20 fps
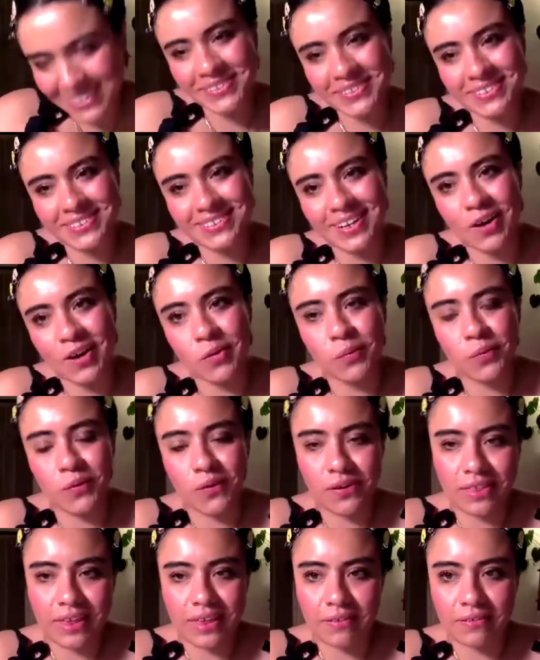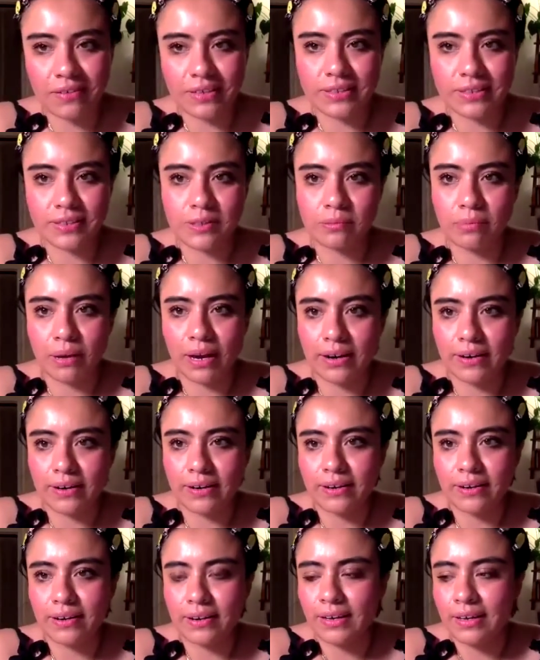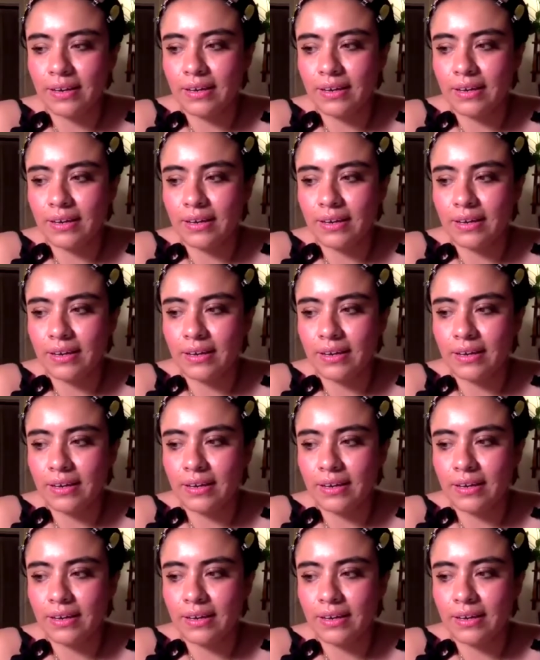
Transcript: is not worth having inspired.